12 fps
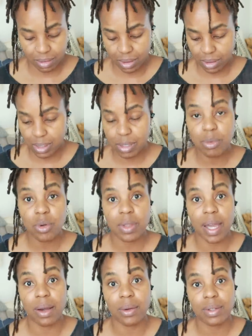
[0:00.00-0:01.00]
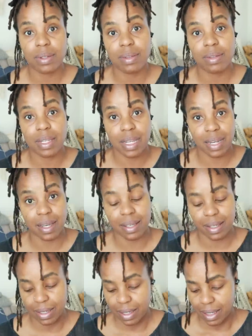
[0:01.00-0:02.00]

to smooth out the knitting.